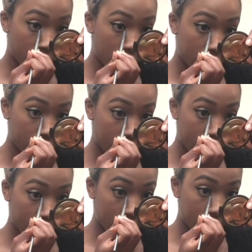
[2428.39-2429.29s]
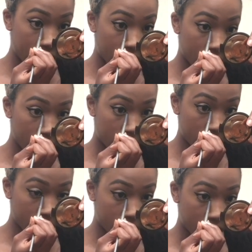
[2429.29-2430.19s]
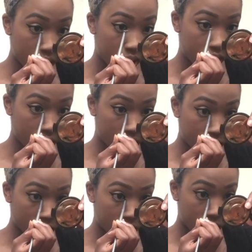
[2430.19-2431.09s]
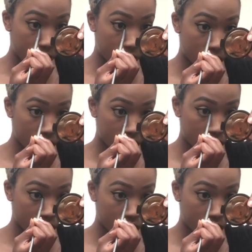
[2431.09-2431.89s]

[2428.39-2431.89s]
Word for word: because that can get a little messy and look too much.